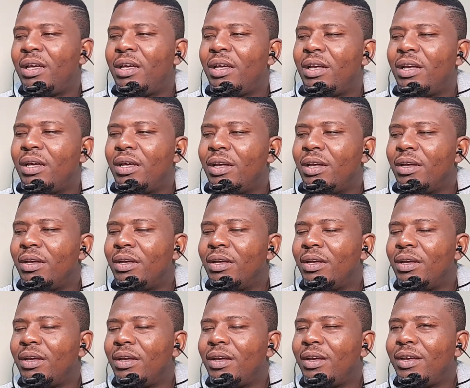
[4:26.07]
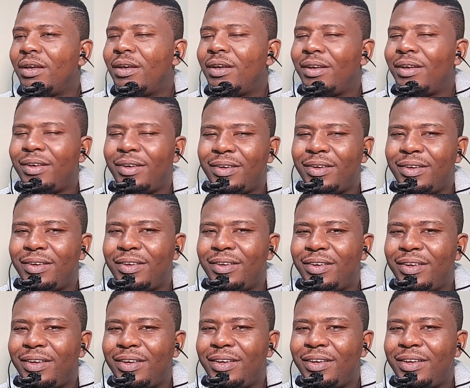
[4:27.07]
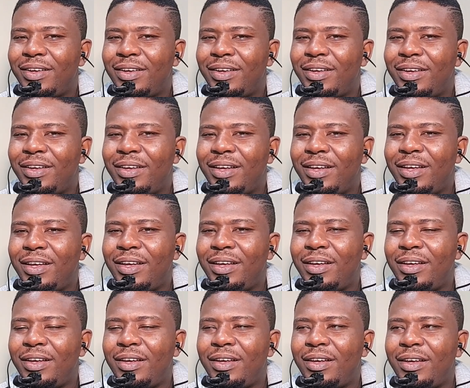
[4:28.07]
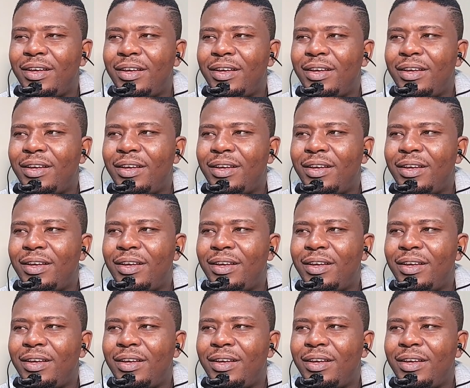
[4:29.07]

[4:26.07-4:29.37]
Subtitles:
No one is speaking in this clip.